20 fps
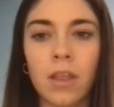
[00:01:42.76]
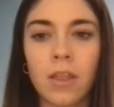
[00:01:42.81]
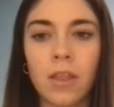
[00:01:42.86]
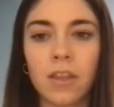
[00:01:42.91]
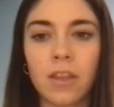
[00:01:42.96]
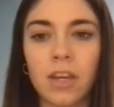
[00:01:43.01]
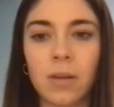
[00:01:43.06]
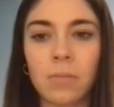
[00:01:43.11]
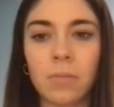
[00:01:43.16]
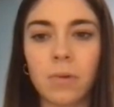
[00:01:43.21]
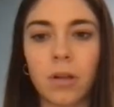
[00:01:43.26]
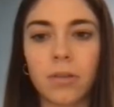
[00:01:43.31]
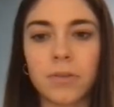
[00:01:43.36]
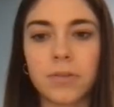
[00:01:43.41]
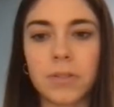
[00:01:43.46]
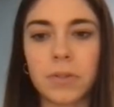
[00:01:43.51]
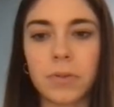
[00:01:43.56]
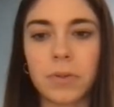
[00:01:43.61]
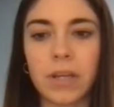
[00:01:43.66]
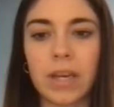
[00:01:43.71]
Then I'm
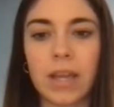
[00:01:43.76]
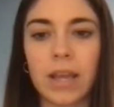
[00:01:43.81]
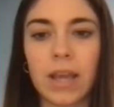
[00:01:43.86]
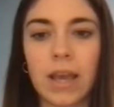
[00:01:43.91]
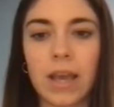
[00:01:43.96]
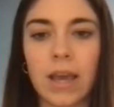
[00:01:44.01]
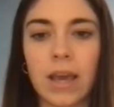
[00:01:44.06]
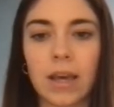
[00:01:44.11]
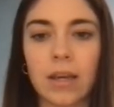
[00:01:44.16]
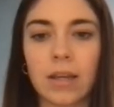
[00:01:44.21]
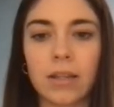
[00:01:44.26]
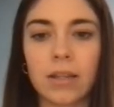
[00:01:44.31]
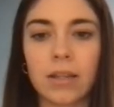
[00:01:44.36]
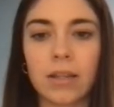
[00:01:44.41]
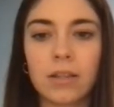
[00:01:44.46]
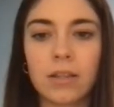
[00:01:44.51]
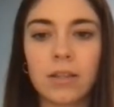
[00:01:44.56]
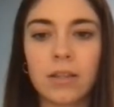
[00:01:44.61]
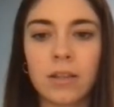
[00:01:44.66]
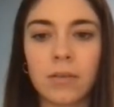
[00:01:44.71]
also going to
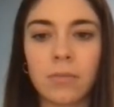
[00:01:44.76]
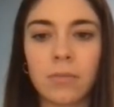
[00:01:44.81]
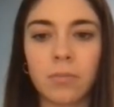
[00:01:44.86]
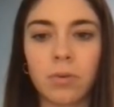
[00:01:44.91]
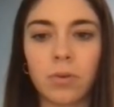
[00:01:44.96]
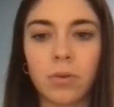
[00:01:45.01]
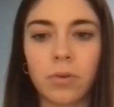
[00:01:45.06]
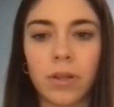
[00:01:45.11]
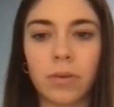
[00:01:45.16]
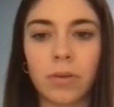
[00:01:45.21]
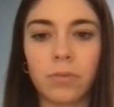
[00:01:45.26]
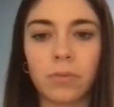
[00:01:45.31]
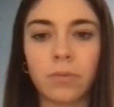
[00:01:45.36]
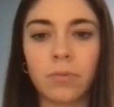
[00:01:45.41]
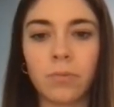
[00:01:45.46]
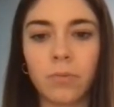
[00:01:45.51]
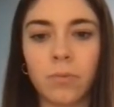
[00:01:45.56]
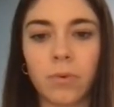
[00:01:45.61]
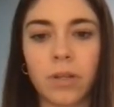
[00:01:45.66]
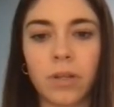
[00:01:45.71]
add employee
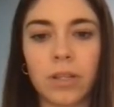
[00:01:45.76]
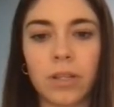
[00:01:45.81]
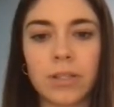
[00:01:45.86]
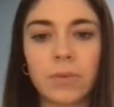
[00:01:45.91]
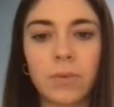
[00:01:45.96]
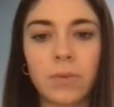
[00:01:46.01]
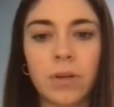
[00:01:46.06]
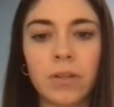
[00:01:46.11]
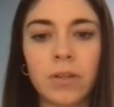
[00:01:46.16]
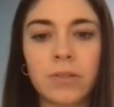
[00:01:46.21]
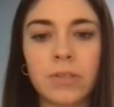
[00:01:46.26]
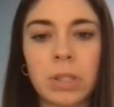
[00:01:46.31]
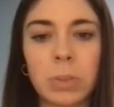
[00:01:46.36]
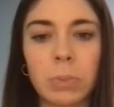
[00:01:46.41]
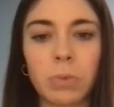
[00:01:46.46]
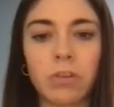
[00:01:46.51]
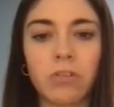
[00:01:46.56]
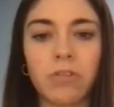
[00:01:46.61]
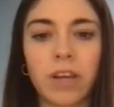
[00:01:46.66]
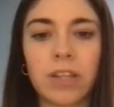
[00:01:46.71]
1 as well,
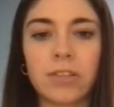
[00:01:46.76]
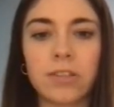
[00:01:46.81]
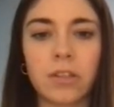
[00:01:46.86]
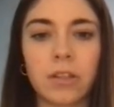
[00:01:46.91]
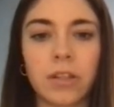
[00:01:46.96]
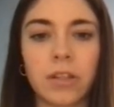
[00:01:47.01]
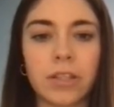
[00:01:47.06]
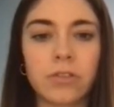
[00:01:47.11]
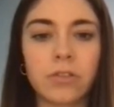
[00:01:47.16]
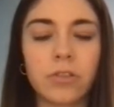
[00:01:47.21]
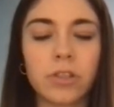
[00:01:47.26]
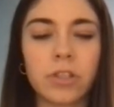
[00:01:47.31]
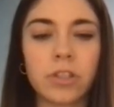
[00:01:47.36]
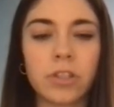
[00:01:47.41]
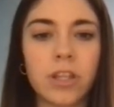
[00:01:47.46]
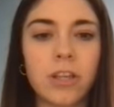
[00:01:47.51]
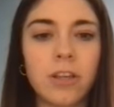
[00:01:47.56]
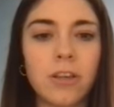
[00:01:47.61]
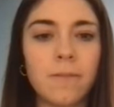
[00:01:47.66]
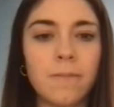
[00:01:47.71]
supervisor
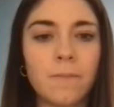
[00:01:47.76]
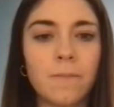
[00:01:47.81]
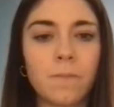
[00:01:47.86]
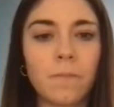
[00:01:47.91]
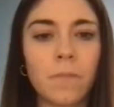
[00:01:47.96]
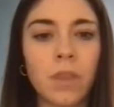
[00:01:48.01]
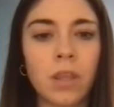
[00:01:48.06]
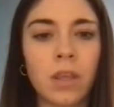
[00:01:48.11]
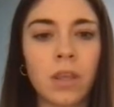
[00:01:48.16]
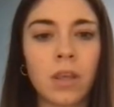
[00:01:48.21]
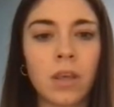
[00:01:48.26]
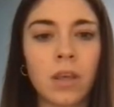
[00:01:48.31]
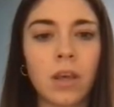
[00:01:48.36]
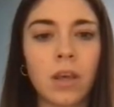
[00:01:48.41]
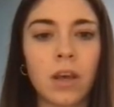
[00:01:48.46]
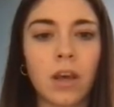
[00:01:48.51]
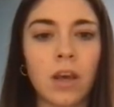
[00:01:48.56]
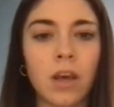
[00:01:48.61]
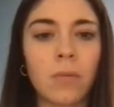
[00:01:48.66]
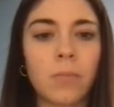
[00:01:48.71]
electrician.
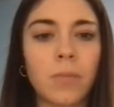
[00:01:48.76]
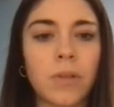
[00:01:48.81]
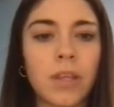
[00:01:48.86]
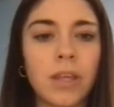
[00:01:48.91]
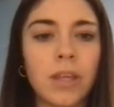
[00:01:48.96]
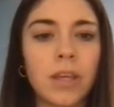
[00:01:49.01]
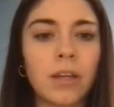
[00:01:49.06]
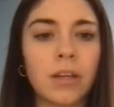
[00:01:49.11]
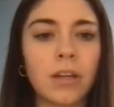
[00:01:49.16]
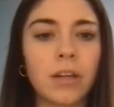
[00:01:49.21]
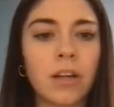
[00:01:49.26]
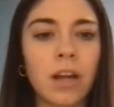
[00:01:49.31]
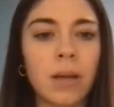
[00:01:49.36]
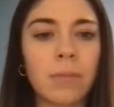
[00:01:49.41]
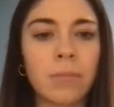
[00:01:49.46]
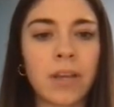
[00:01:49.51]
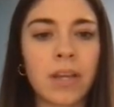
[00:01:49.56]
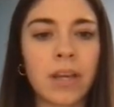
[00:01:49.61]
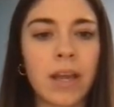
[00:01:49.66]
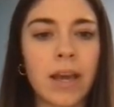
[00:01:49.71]
Here,
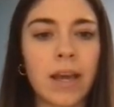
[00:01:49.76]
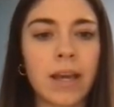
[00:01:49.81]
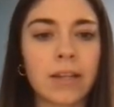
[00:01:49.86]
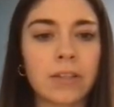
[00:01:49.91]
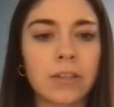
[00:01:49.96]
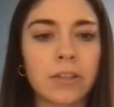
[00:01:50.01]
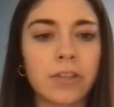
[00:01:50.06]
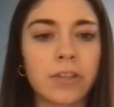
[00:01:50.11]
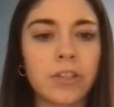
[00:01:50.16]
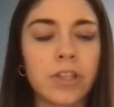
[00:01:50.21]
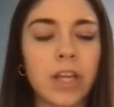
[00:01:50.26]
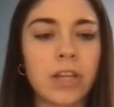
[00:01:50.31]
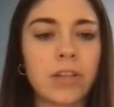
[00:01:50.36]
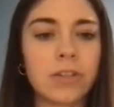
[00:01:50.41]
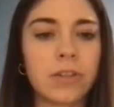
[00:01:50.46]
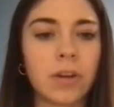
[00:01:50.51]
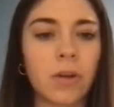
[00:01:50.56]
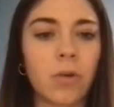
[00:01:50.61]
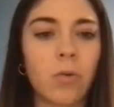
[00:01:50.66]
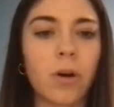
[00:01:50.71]
I'm going to actually change
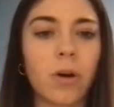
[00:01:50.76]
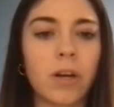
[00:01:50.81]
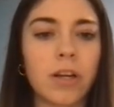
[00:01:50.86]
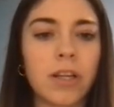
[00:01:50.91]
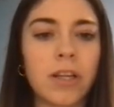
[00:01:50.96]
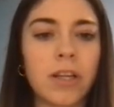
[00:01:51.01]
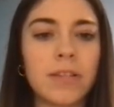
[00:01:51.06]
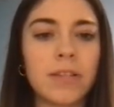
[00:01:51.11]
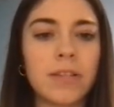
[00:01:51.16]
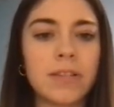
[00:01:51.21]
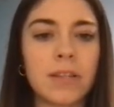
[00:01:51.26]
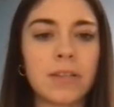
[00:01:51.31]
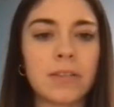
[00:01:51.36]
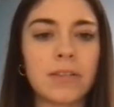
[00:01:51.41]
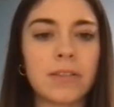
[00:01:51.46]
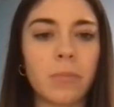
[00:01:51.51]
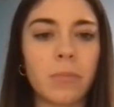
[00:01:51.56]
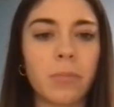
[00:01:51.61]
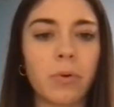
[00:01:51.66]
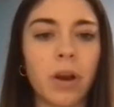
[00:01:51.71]
the quantity since
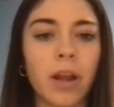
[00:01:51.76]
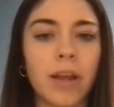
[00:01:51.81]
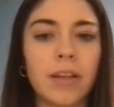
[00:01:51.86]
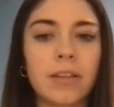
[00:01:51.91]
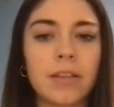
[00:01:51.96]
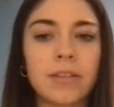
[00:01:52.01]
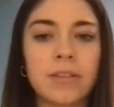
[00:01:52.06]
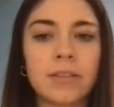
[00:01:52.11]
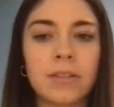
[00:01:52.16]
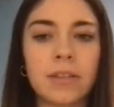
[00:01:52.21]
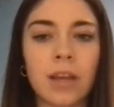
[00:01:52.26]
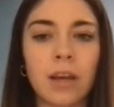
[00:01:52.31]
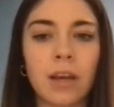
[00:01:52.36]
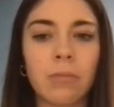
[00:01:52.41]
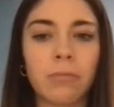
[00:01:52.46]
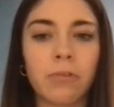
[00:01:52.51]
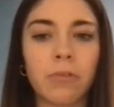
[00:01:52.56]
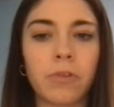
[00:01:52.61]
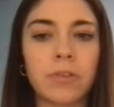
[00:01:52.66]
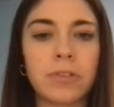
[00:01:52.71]
the price
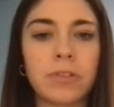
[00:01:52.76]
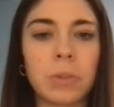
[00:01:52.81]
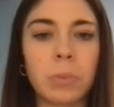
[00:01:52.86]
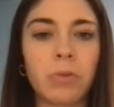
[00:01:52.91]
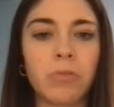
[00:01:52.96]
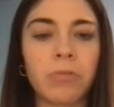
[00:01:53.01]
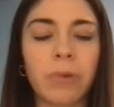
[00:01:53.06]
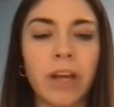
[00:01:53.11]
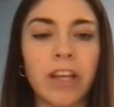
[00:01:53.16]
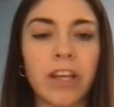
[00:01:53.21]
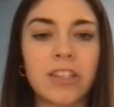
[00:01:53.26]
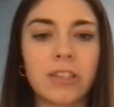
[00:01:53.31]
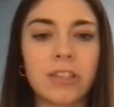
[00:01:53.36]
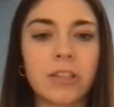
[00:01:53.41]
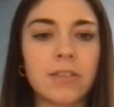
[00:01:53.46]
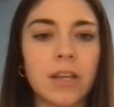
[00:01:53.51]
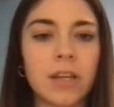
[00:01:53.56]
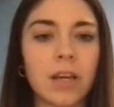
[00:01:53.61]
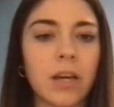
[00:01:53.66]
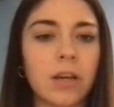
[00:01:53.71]
for the supervisor
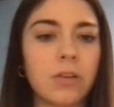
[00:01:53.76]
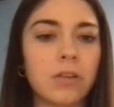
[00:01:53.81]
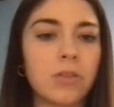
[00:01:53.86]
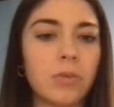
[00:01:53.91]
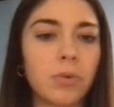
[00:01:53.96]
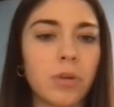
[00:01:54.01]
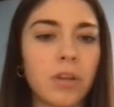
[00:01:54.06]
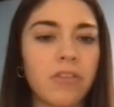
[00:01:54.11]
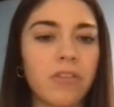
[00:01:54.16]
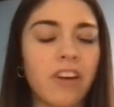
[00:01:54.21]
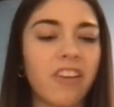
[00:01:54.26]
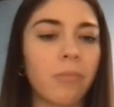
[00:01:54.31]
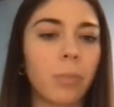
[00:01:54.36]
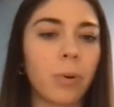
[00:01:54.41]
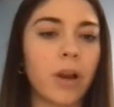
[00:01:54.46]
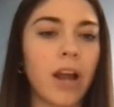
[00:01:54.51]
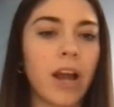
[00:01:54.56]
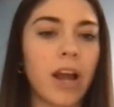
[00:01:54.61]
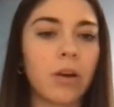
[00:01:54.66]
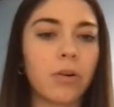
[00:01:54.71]
is $125
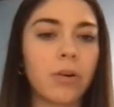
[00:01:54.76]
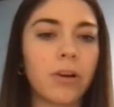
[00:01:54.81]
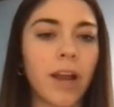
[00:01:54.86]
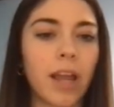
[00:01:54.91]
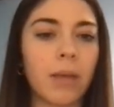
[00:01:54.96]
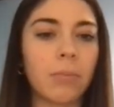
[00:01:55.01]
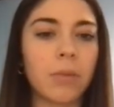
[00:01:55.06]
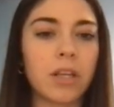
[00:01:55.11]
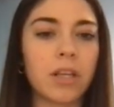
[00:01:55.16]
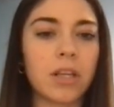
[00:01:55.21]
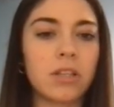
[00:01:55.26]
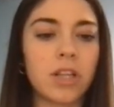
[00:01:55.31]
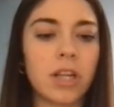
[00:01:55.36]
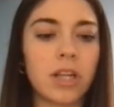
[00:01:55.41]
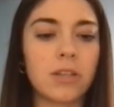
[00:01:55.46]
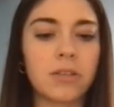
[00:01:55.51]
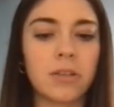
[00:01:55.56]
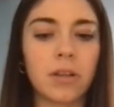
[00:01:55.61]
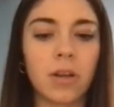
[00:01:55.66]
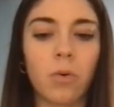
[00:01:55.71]
per hour. I'm going to
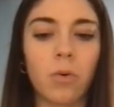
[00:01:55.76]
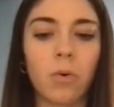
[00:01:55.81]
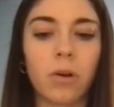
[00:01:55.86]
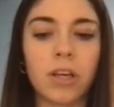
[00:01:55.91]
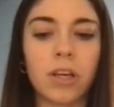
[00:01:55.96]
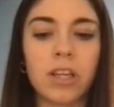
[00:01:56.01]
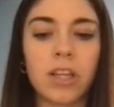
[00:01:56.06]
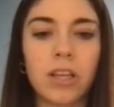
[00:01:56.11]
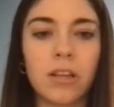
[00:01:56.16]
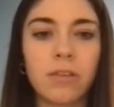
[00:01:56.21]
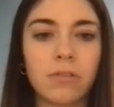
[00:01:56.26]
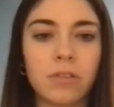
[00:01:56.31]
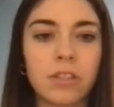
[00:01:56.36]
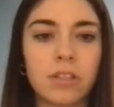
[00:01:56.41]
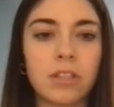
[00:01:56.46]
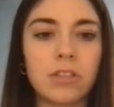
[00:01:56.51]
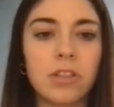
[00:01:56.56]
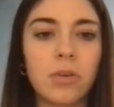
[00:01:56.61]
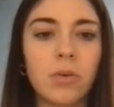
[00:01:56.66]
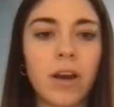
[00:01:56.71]
change the quantity to
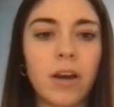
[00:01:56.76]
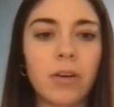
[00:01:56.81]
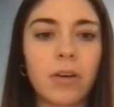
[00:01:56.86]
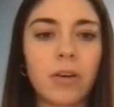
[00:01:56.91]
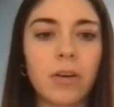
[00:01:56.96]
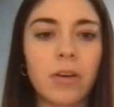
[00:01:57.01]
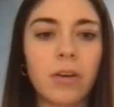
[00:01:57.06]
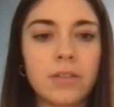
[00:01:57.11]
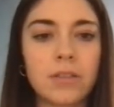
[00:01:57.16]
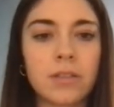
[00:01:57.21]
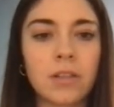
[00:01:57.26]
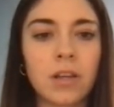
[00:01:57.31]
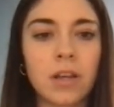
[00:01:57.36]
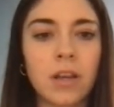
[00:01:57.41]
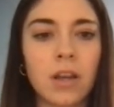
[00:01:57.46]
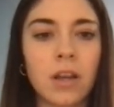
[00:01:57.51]
2 hours.